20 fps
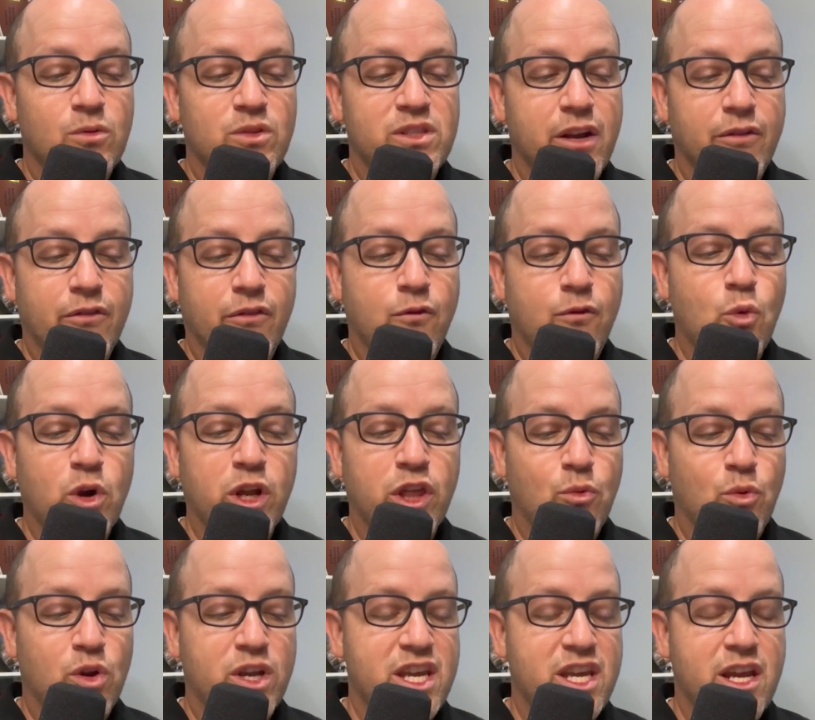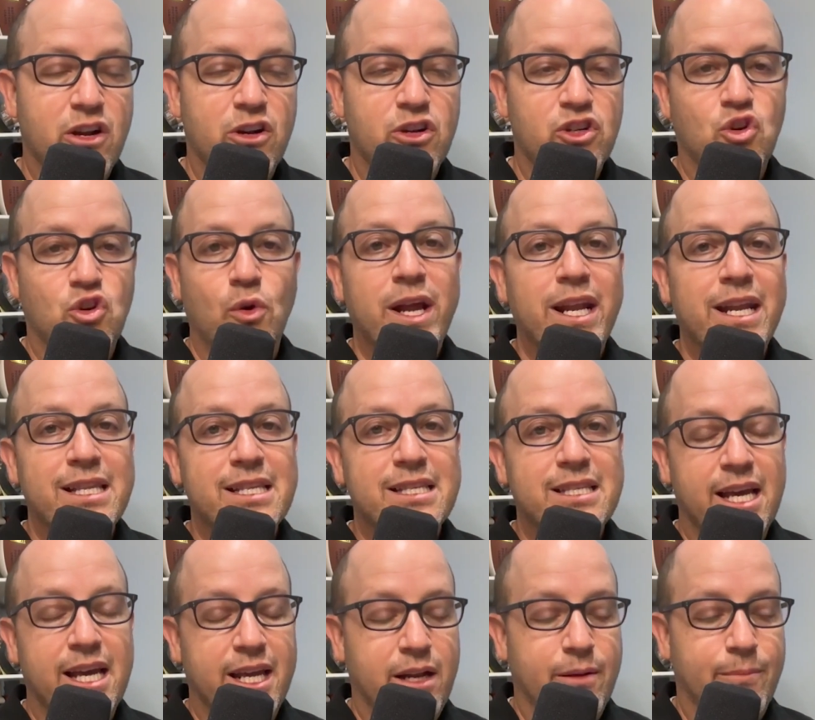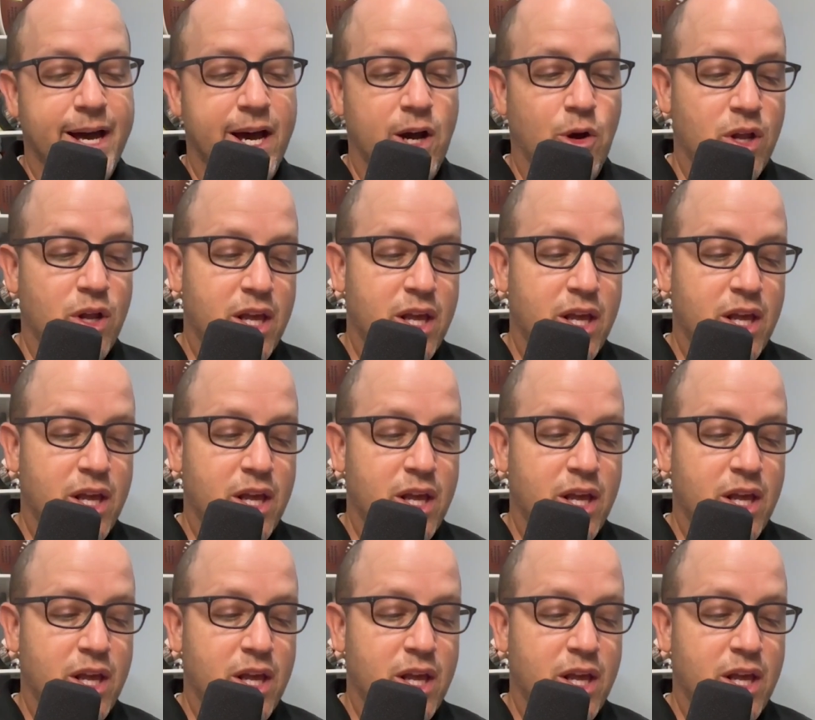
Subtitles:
was there for 43 years. Great insight about